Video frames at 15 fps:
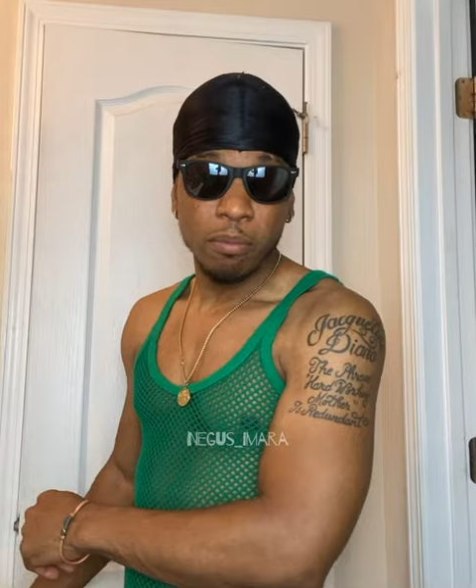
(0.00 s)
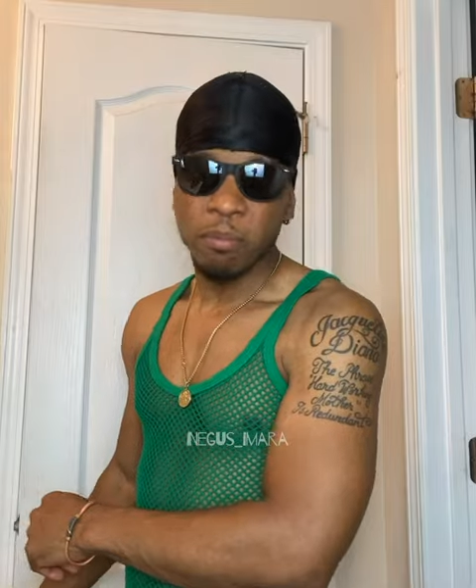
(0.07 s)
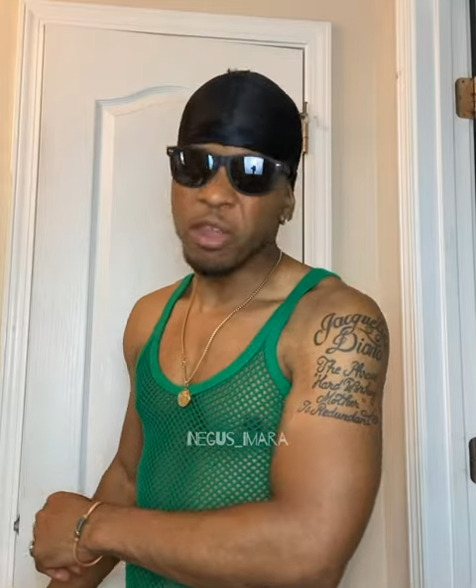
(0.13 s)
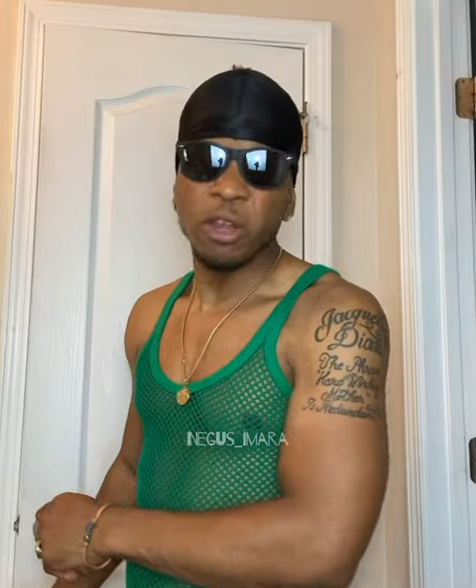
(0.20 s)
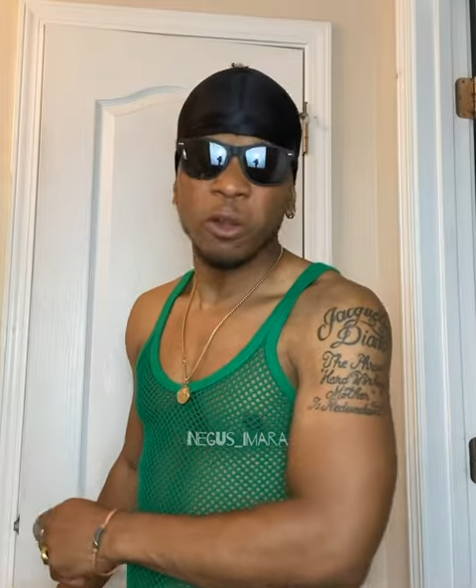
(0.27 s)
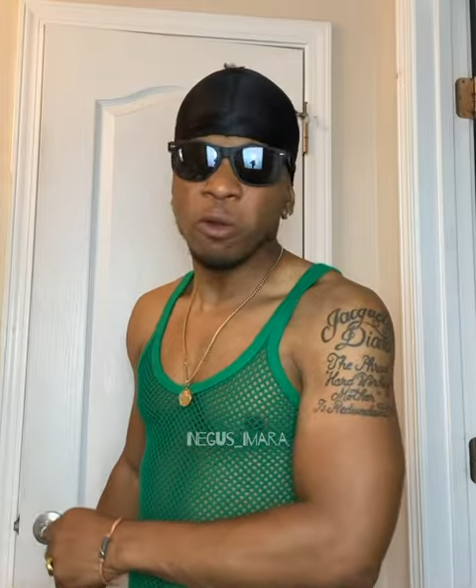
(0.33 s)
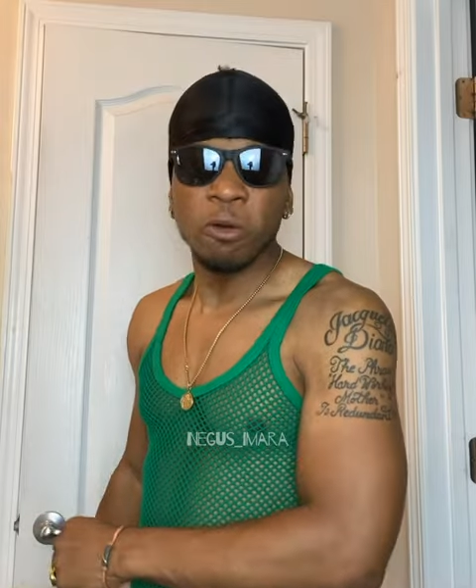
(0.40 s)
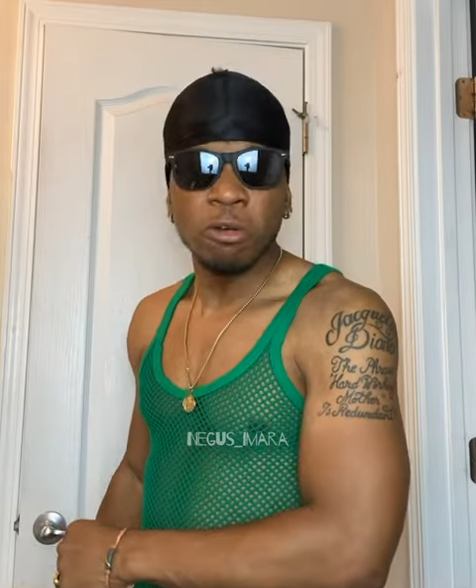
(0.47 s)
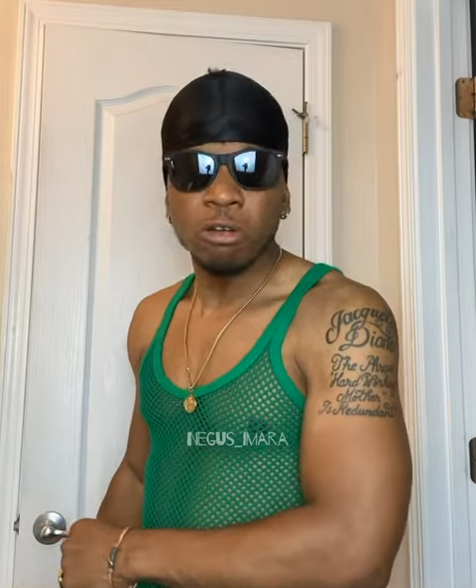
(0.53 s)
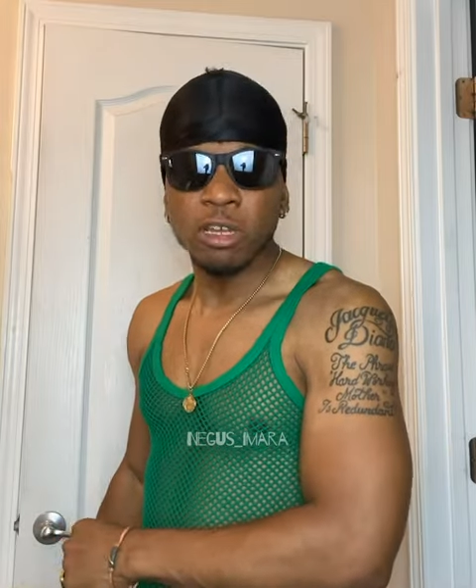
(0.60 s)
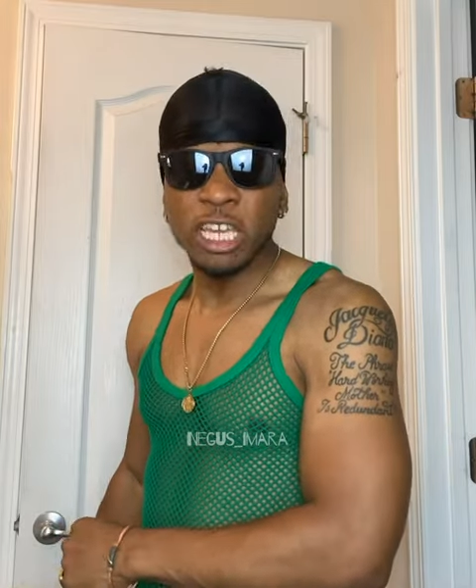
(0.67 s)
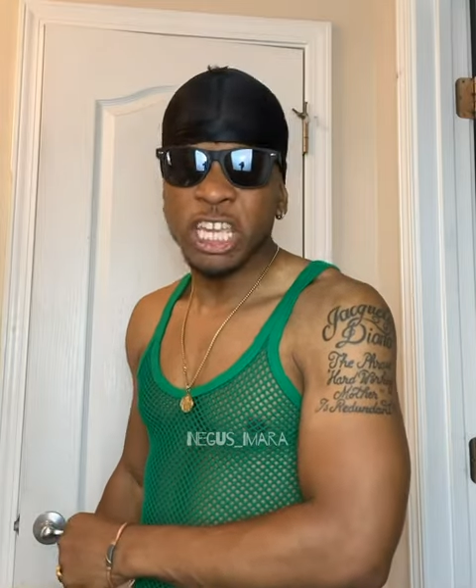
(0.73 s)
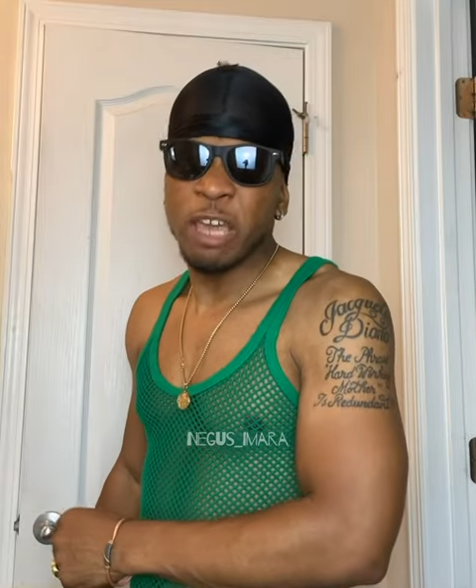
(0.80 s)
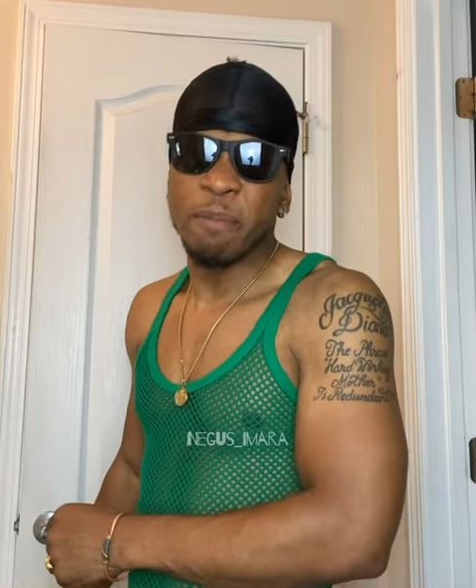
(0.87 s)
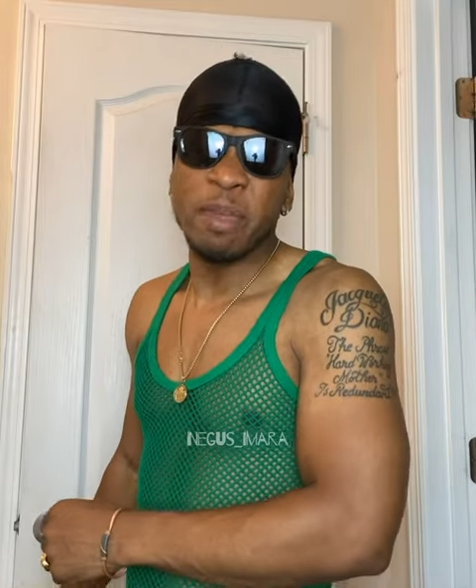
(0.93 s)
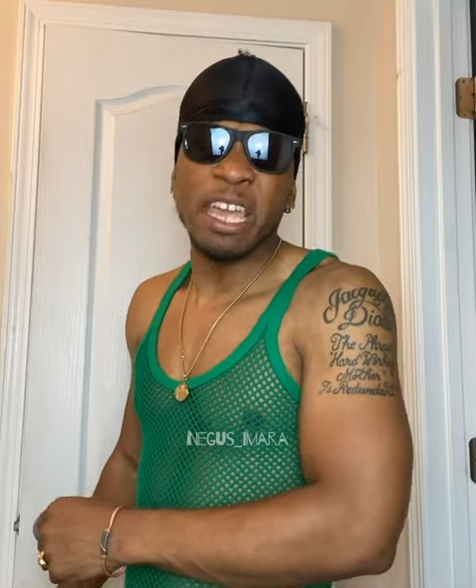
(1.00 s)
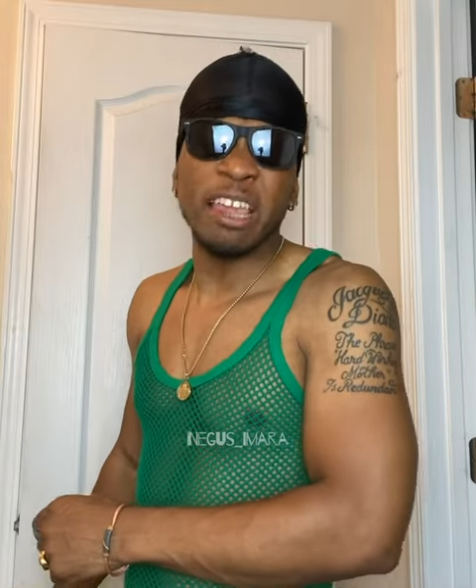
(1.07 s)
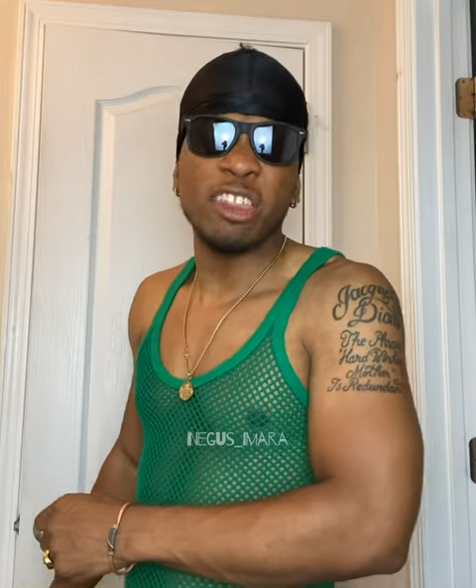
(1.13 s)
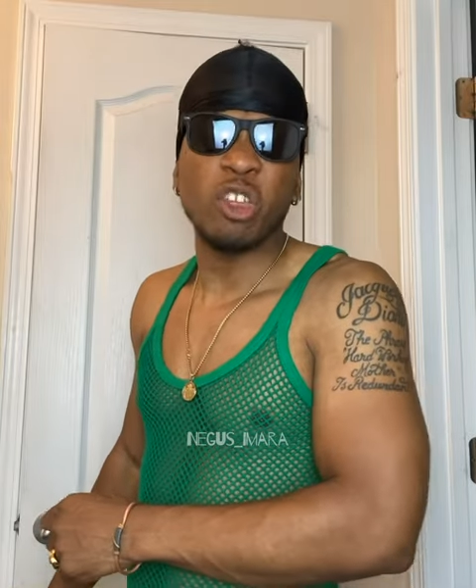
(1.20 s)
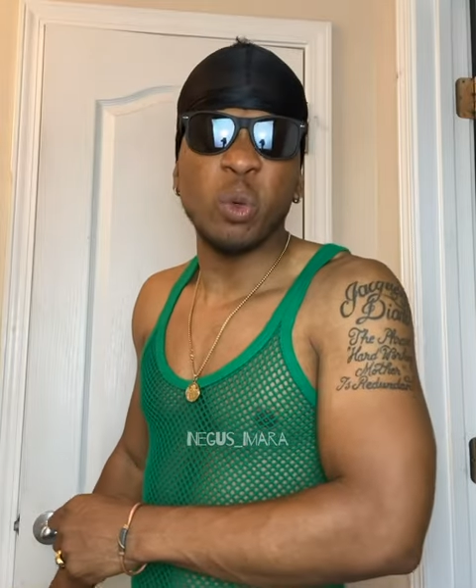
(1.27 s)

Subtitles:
Me don't know. You be a